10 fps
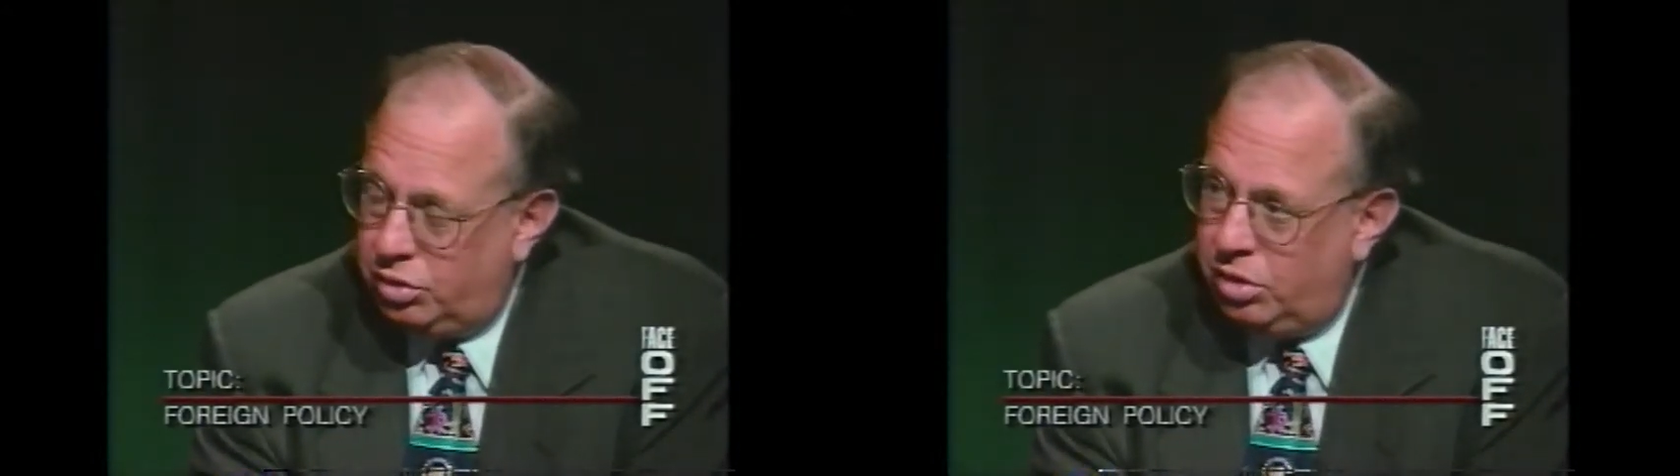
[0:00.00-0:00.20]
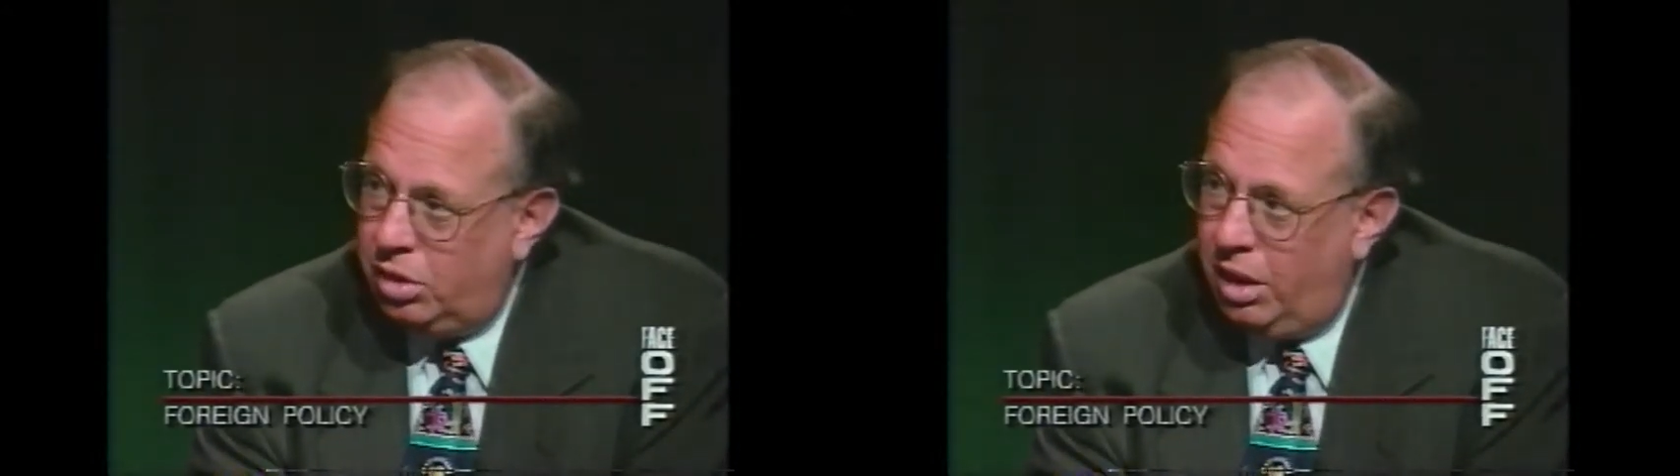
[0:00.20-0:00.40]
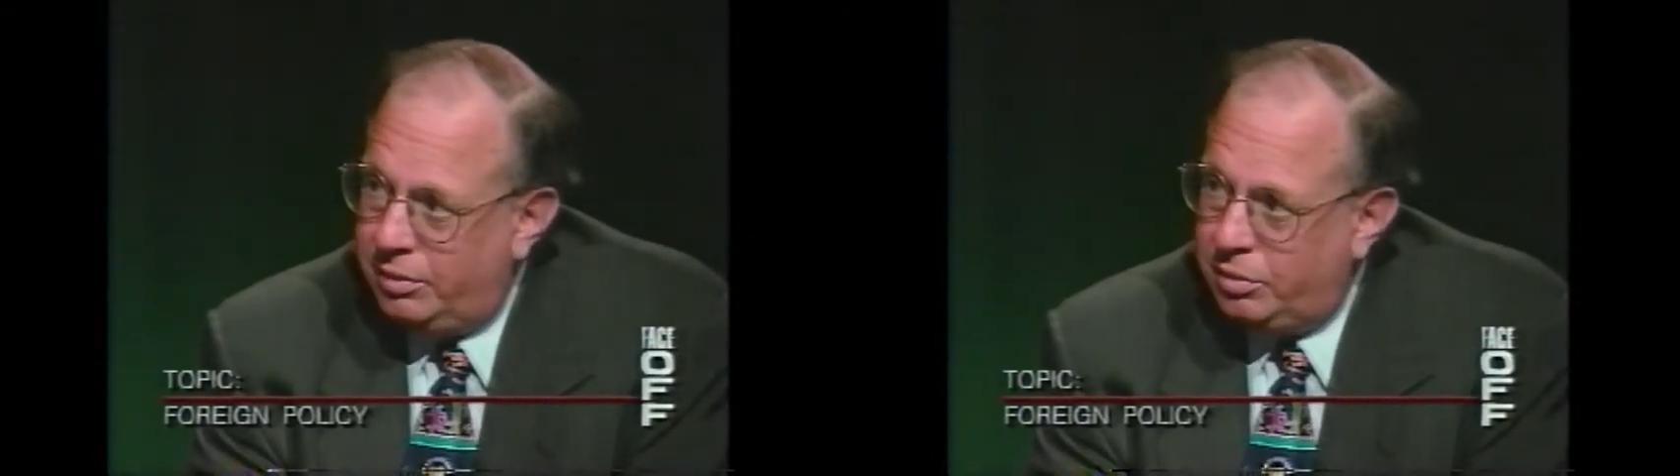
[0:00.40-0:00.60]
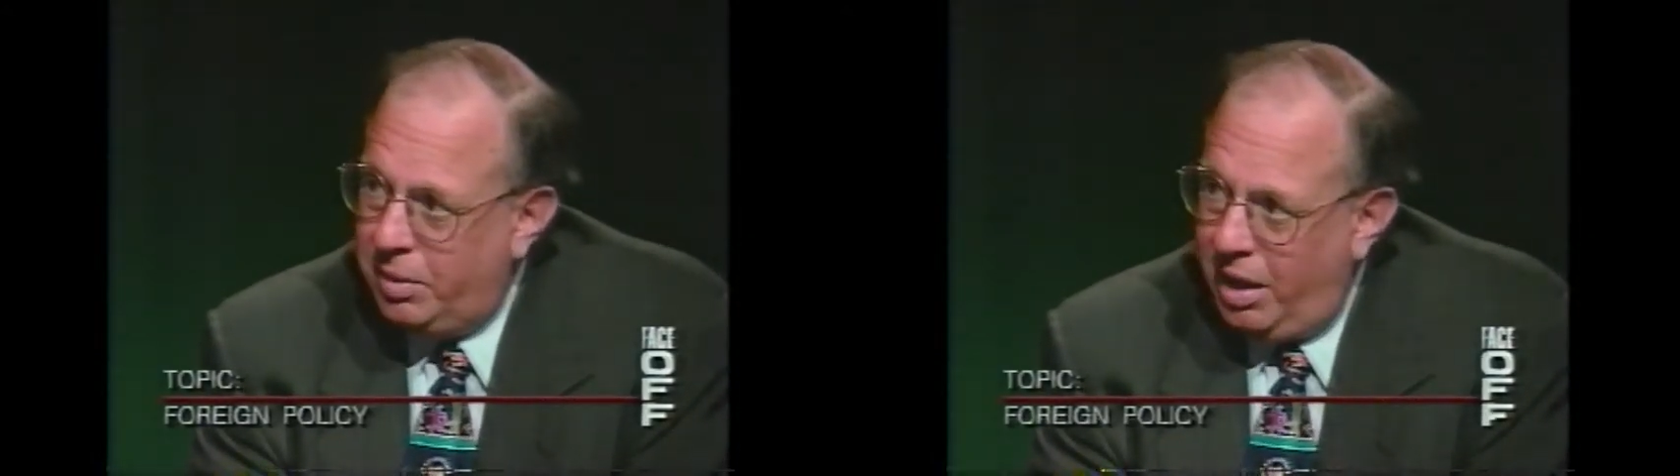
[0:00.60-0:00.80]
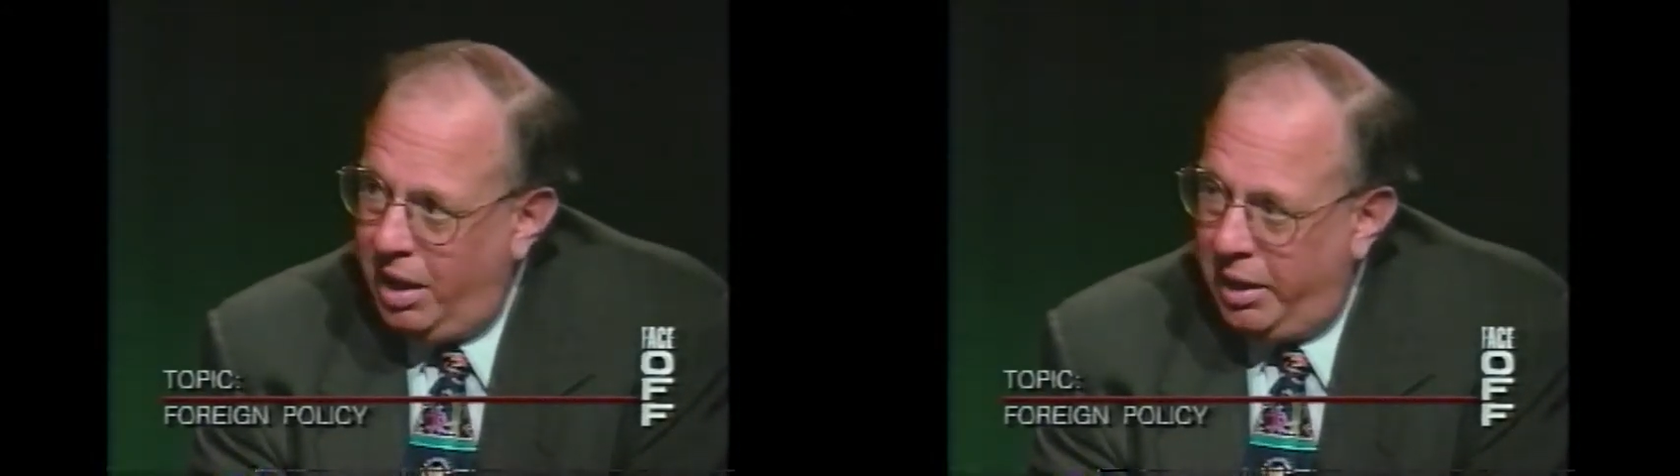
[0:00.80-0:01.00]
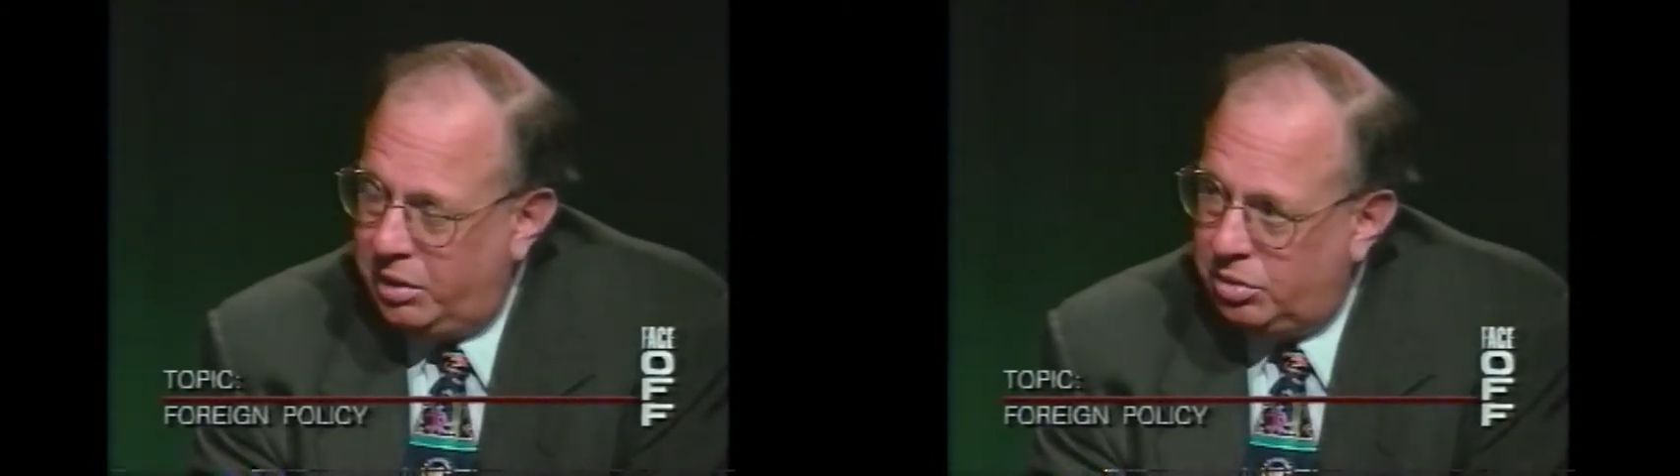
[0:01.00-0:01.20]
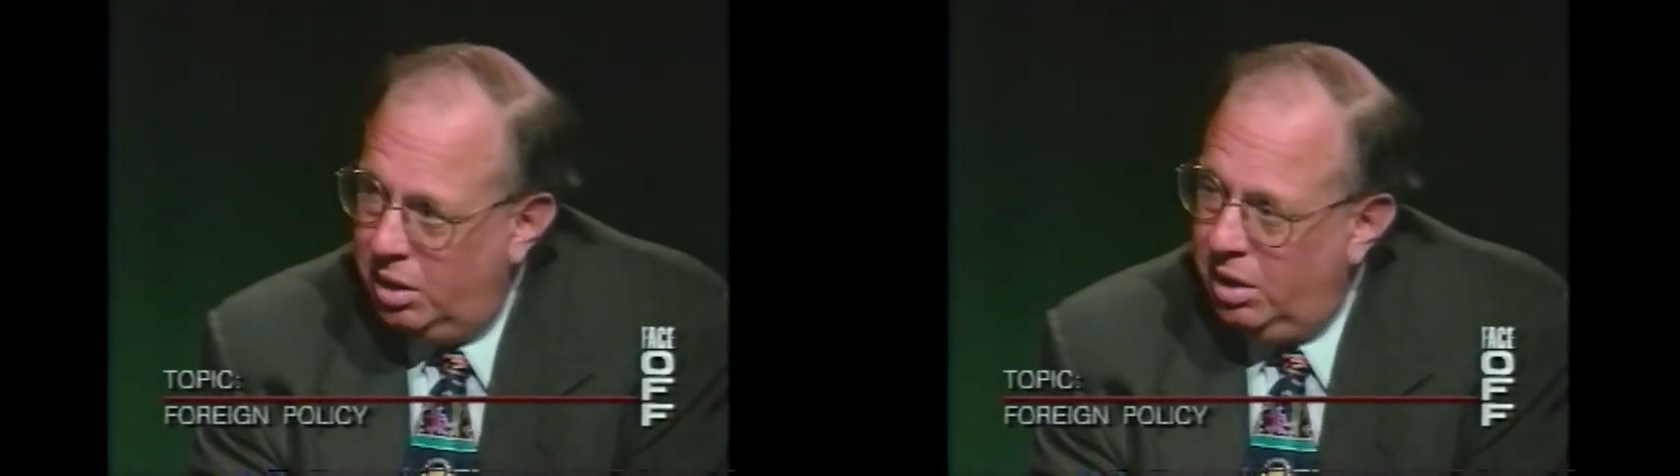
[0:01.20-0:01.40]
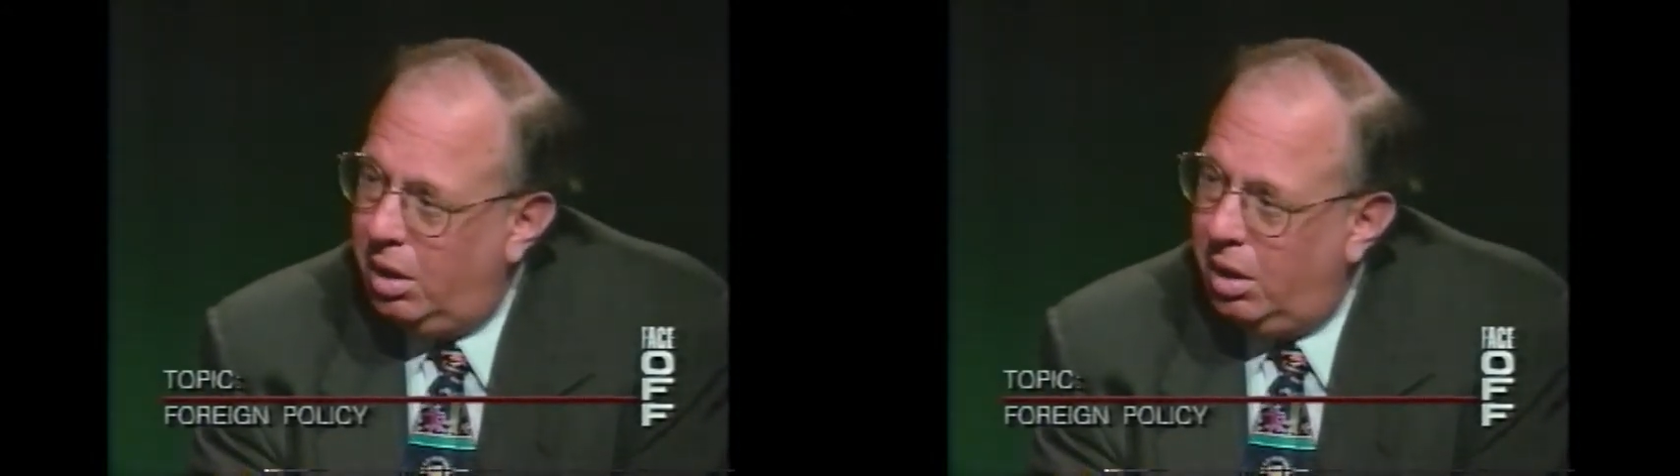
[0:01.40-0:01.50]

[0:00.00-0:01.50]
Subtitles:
that still have to be asked